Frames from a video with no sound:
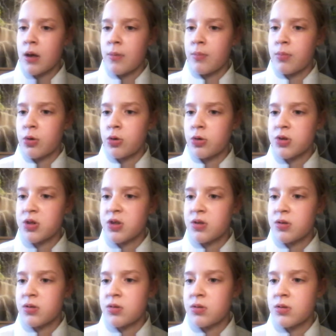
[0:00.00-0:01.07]
But
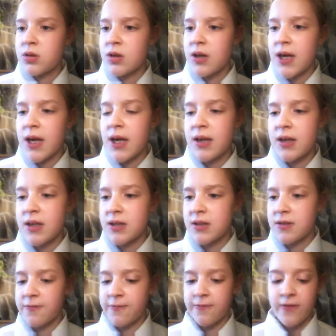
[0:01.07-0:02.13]
in his
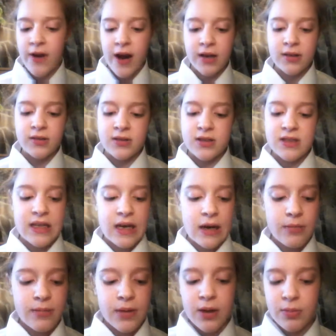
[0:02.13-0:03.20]
friend's
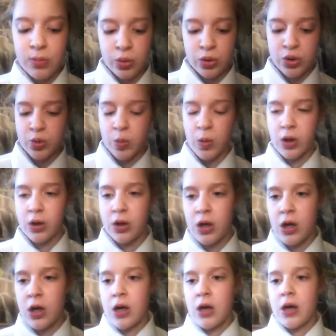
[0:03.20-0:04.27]
town map was what
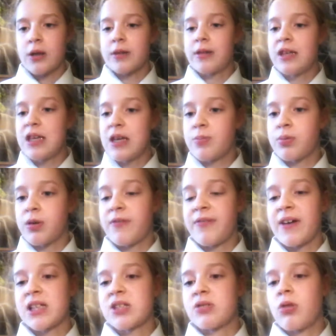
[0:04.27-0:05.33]
the
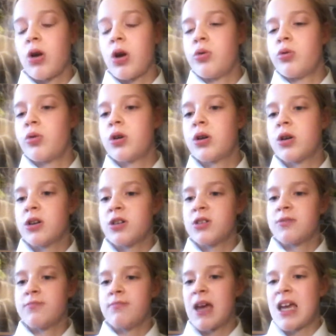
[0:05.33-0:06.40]
Professor Oak
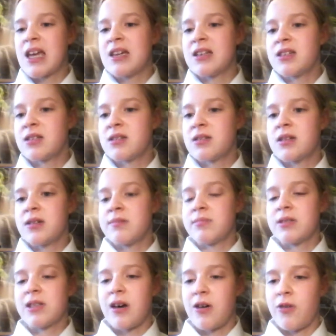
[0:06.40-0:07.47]
had made
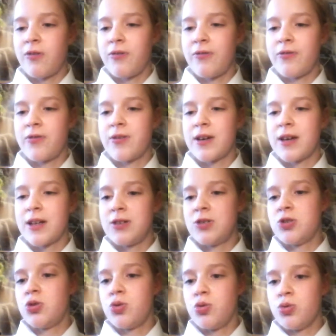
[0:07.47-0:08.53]
himself and
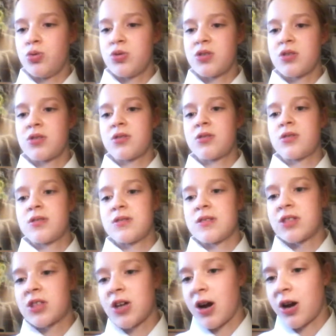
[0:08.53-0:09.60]
used as a
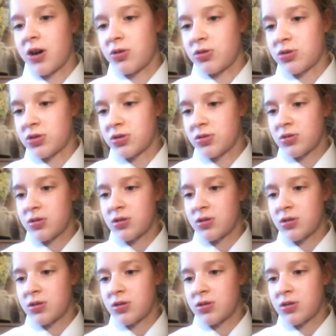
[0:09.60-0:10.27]
child.